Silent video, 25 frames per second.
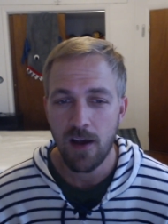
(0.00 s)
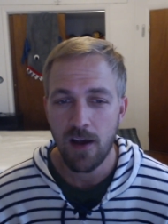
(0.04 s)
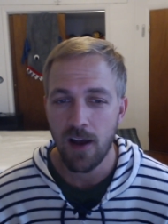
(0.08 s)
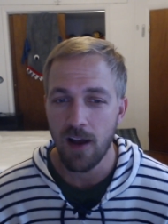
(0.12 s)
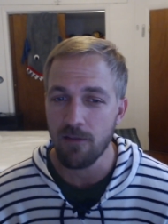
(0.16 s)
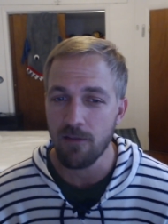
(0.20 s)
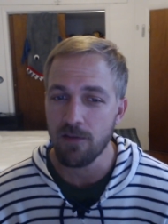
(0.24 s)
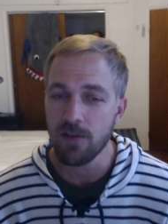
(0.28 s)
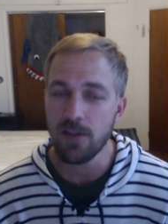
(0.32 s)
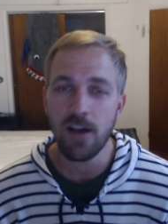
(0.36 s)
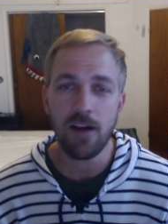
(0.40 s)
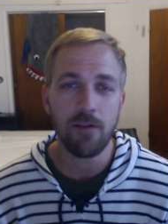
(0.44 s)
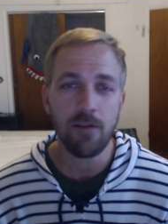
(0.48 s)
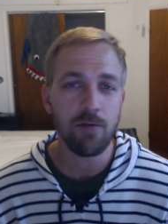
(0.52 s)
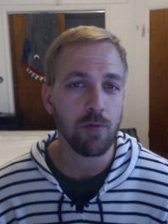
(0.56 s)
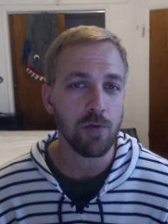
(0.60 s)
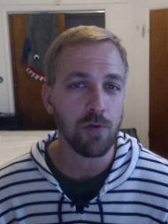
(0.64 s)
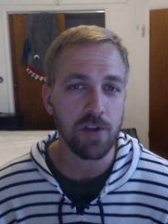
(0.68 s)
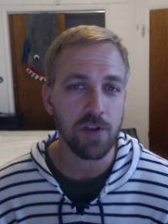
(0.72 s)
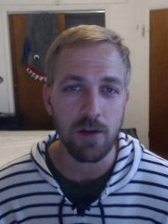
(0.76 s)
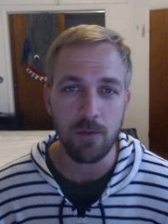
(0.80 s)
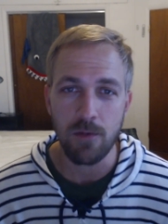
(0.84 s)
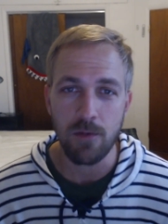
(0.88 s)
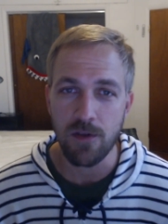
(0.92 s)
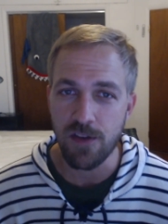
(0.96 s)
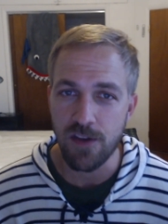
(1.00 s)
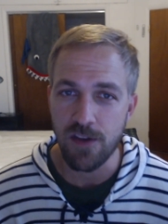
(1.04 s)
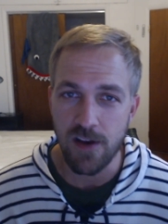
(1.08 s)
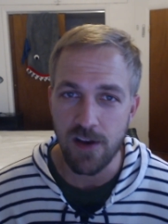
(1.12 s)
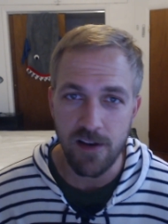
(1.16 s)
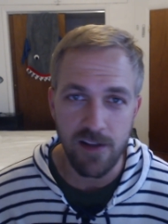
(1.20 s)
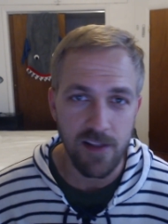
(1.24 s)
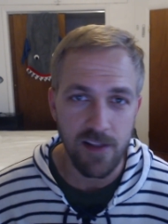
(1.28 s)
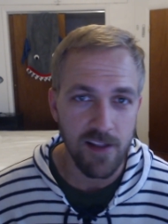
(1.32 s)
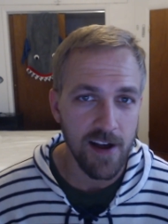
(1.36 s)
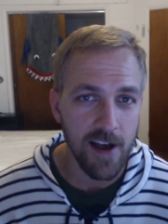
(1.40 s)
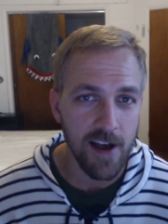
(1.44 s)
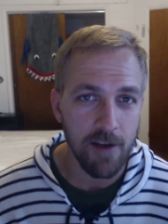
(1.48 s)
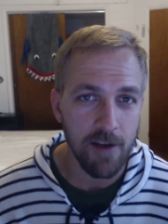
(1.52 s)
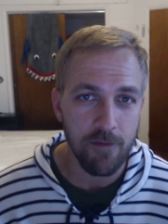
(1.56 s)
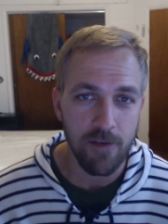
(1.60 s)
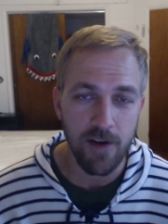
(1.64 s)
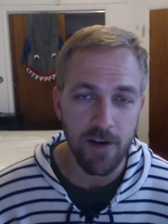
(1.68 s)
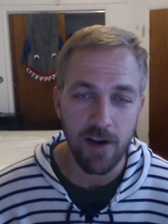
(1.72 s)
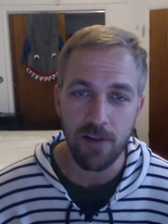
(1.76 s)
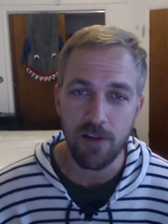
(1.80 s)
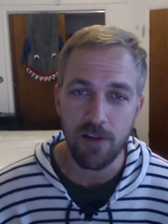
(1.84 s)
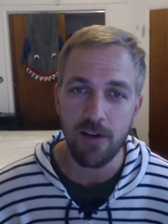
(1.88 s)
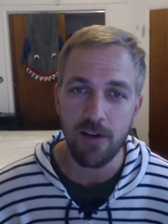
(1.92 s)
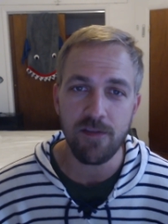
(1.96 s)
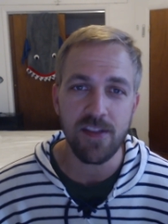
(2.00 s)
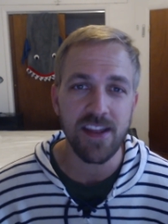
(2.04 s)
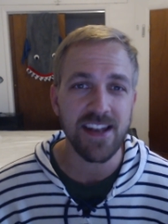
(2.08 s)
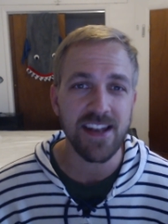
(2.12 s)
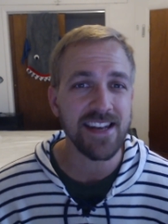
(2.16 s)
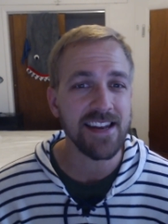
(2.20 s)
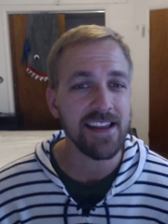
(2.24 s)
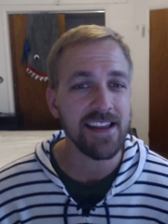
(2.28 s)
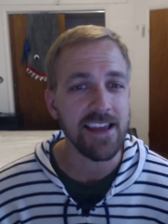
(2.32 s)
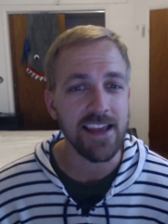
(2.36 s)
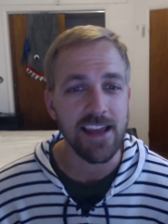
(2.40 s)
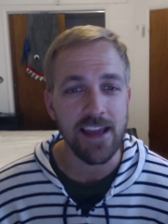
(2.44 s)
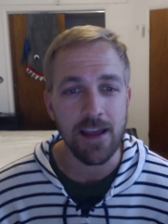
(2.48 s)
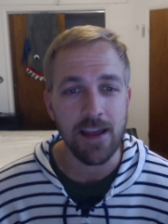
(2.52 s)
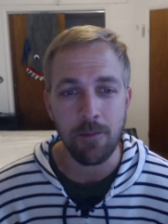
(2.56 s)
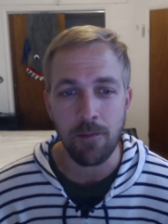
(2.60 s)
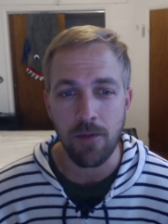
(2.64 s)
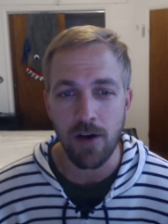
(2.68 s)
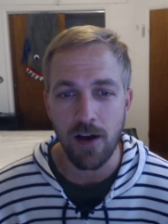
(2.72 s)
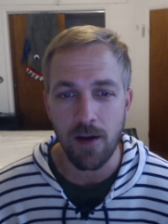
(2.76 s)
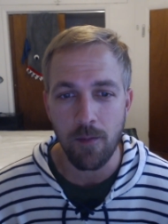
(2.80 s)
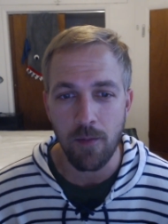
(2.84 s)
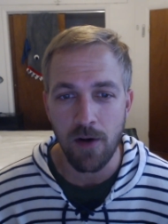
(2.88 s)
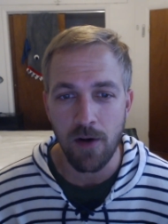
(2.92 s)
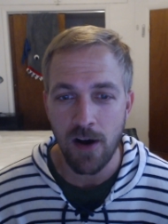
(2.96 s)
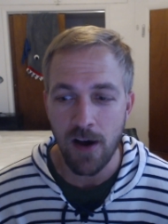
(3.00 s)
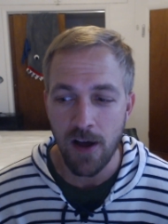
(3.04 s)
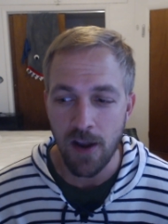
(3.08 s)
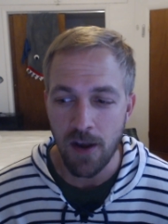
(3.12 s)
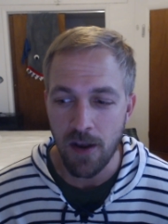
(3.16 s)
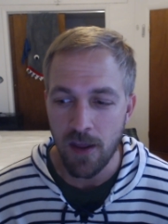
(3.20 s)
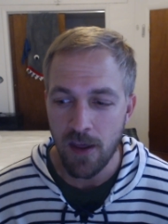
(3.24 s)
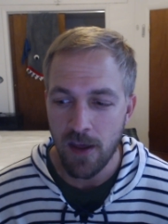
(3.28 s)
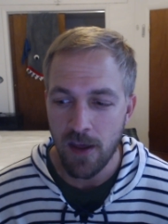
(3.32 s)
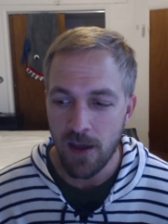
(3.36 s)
I've loved working with Young Life. I love the team I'm on.